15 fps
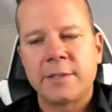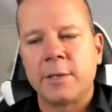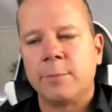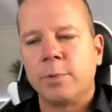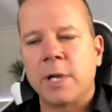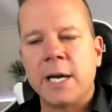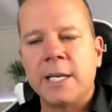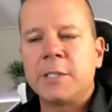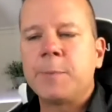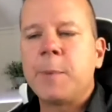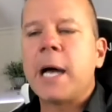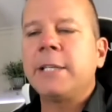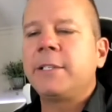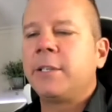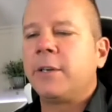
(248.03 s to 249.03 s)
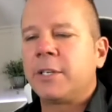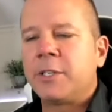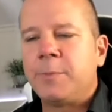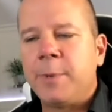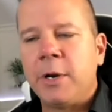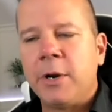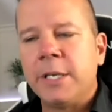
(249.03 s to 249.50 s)
their blind spots, their
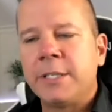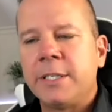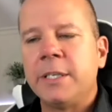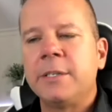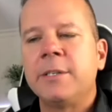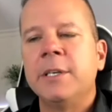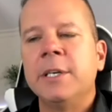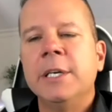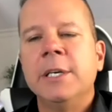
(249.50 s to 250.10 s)
experiences,